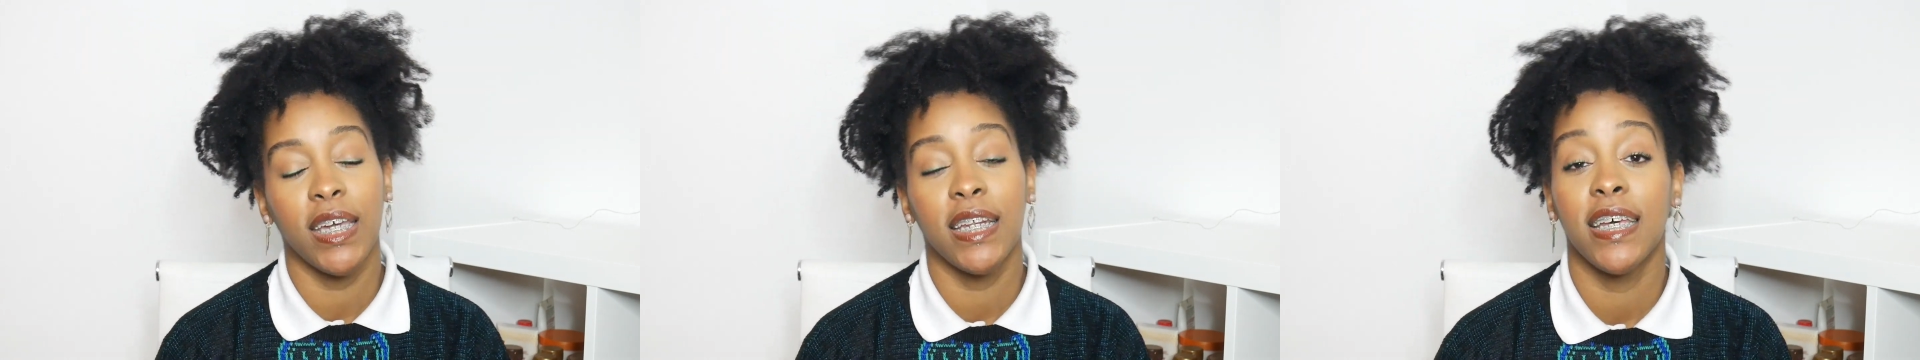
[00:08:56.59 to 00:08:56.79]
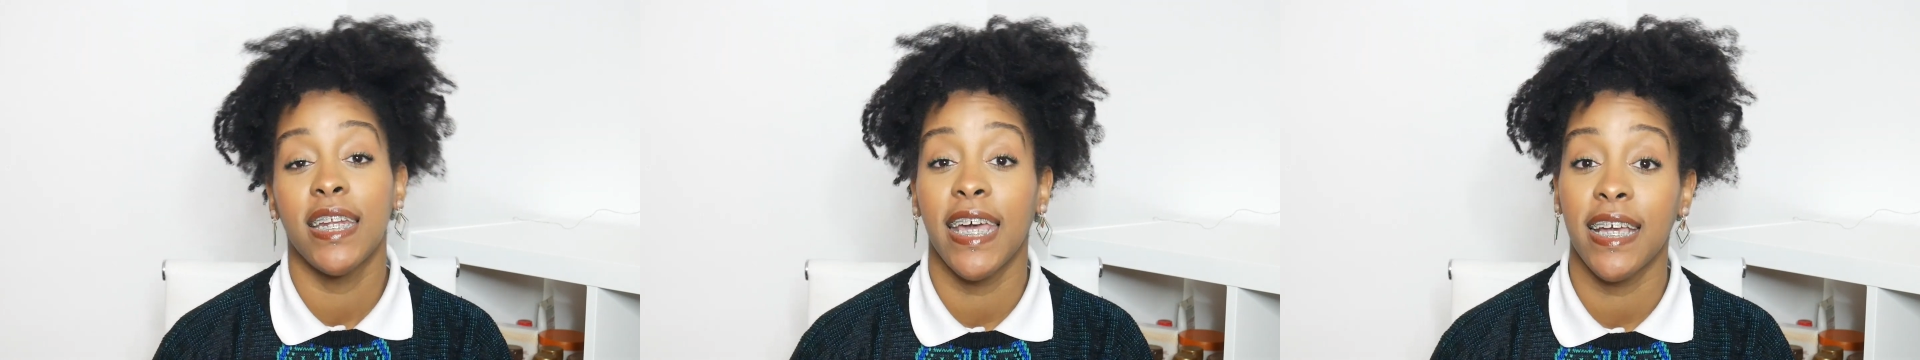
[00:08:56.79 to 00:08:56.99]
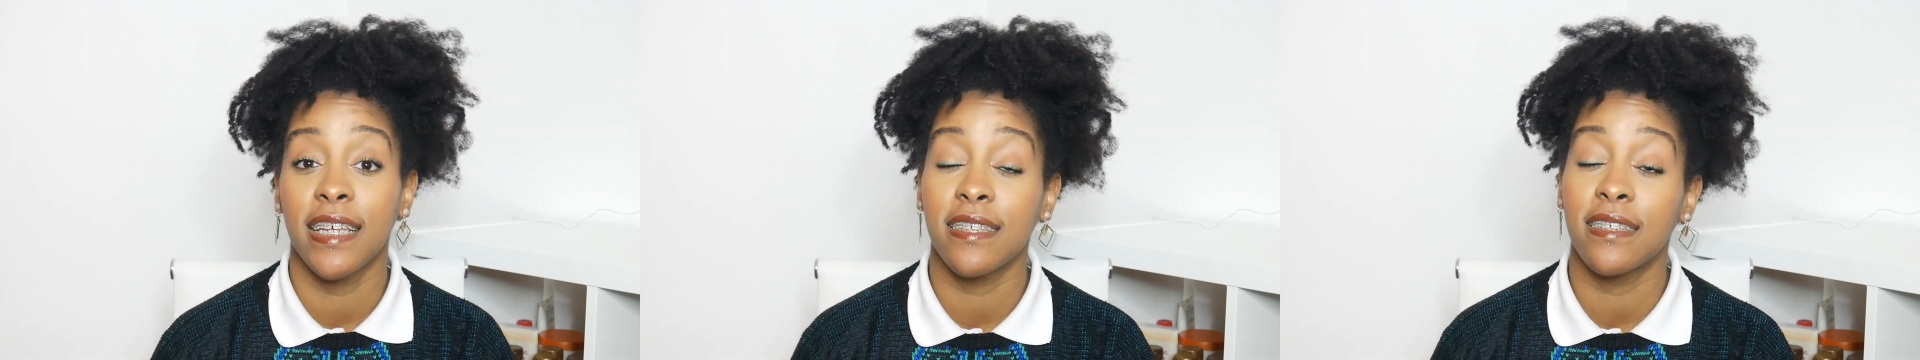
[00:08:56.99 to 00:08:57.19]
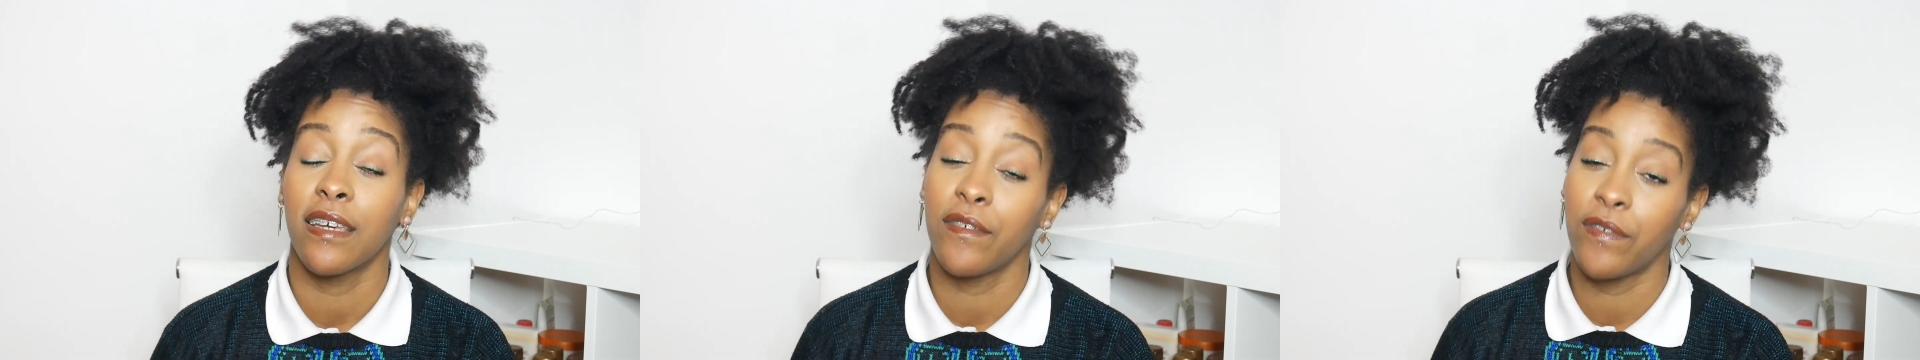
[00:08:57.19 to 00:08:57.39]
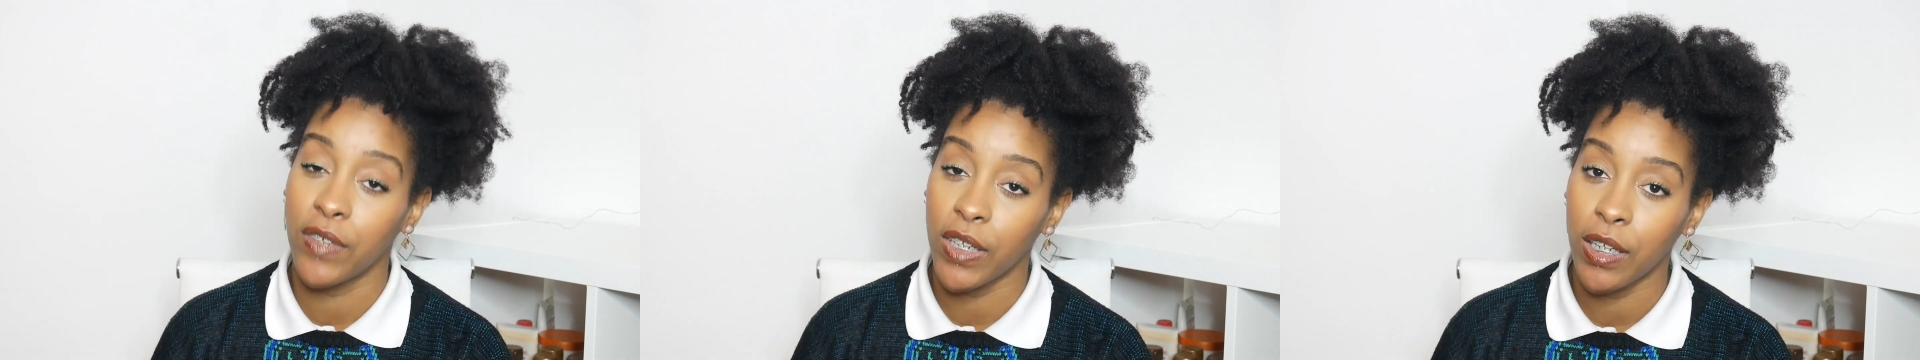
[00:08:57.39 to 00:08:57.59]
in the
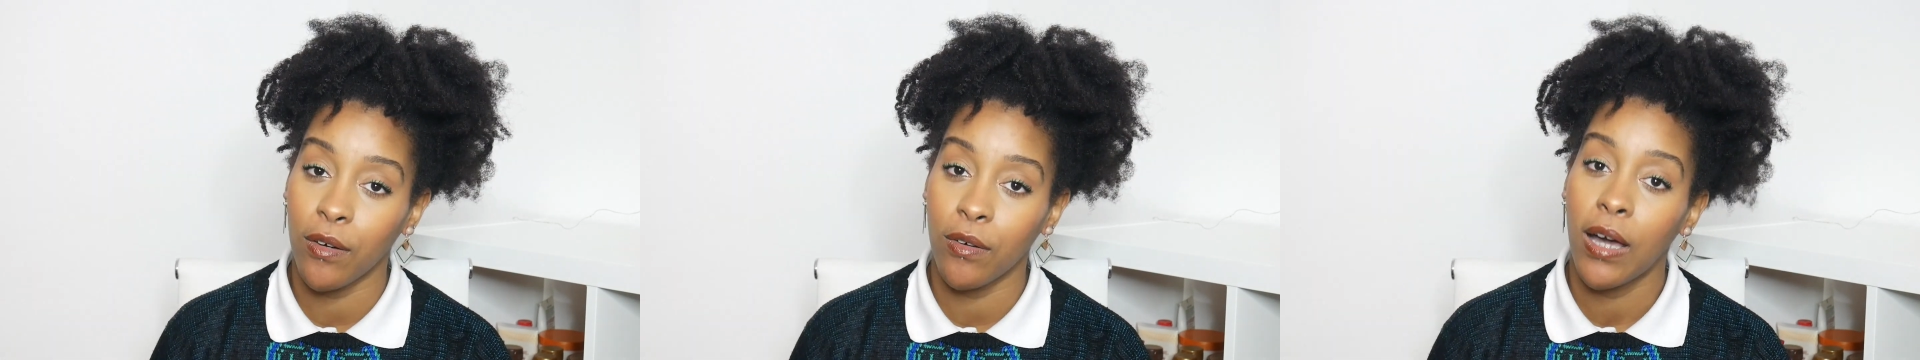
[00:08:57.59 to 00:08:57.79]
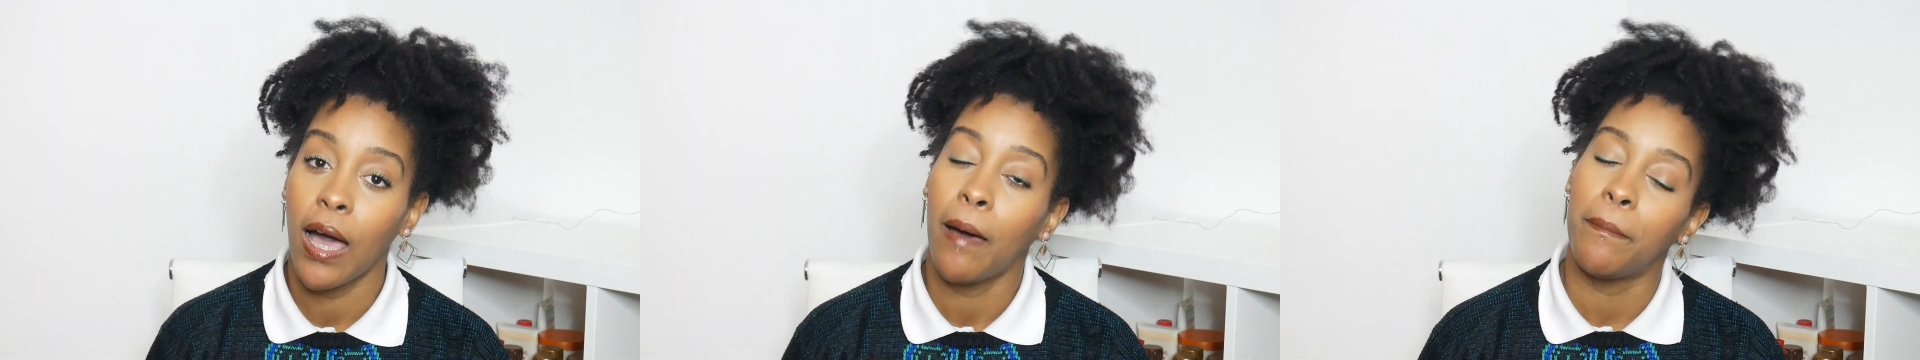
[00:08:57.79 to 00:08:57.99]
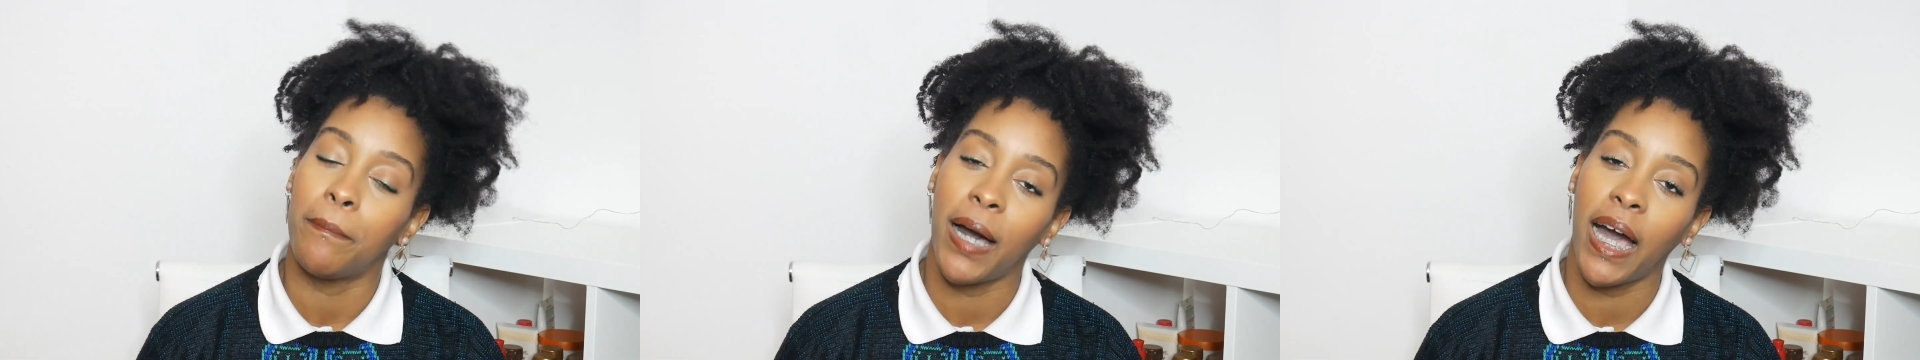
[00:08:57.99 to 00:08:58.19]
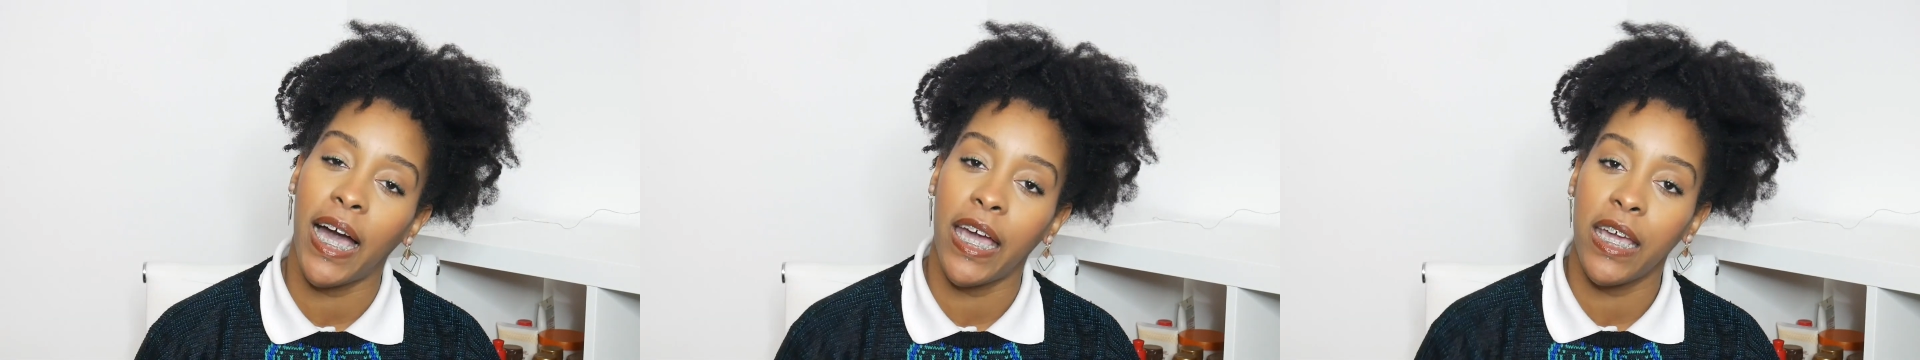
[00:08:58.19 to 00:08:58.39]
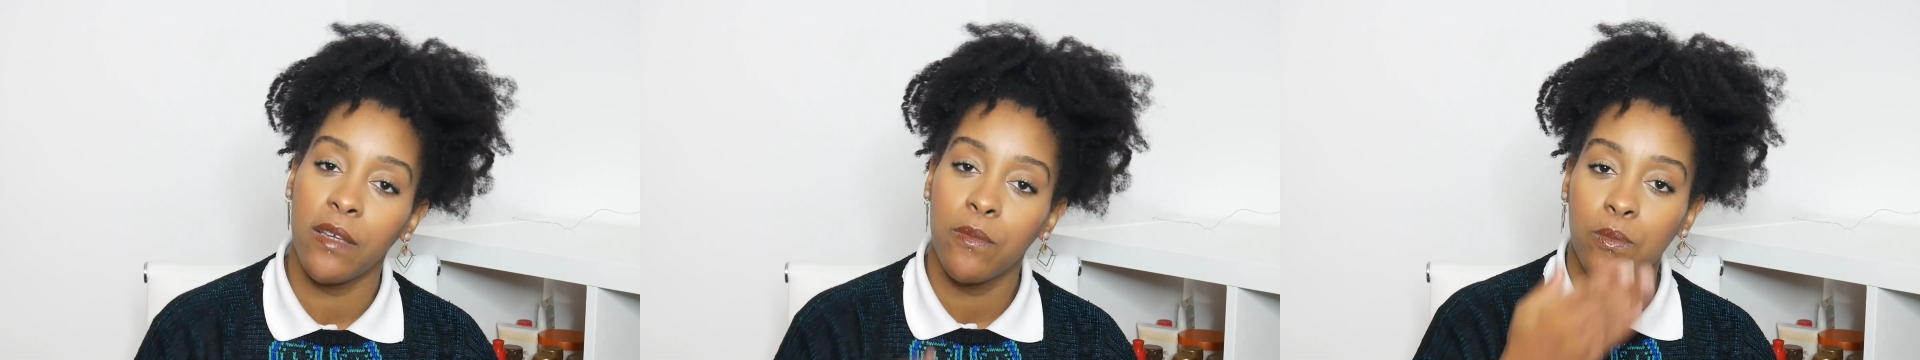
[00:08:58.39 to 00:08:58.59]
next video.
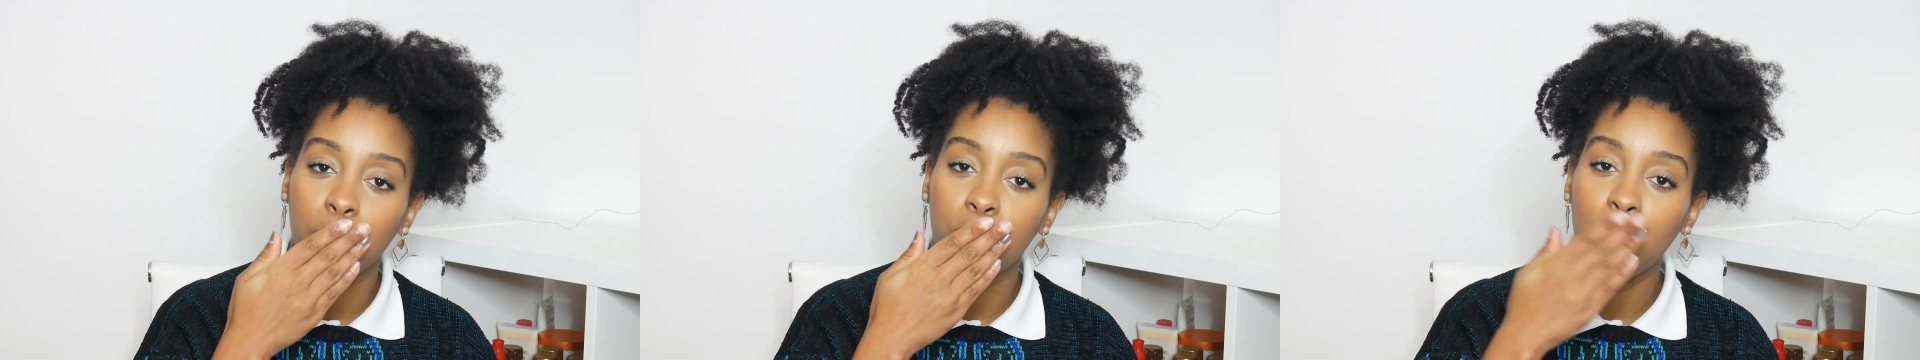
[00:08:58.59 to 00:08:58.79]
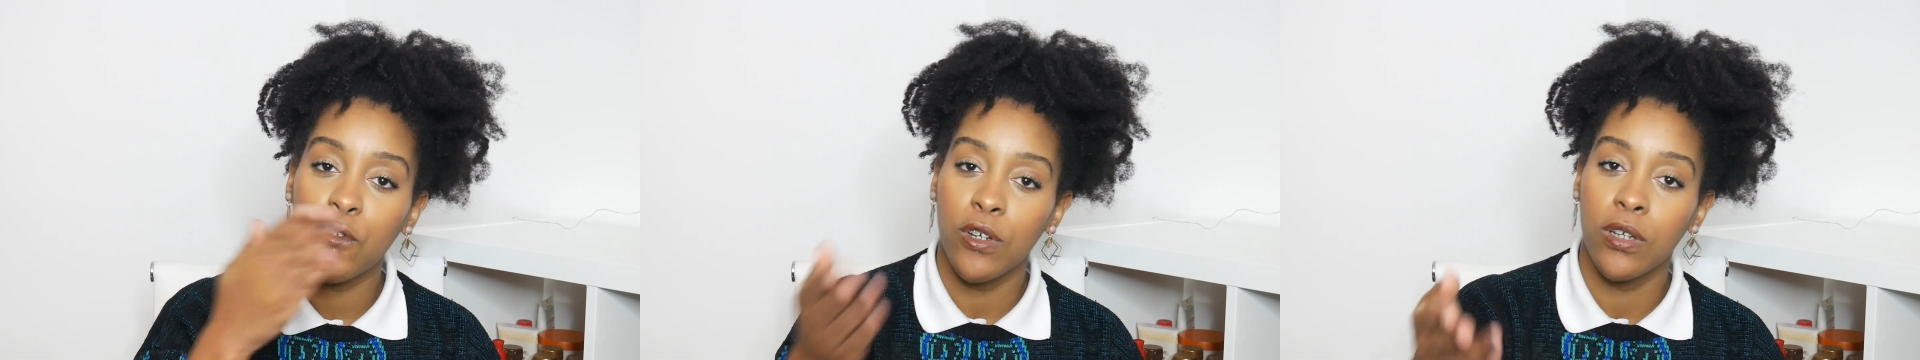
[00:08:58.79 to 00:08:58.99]
Bye.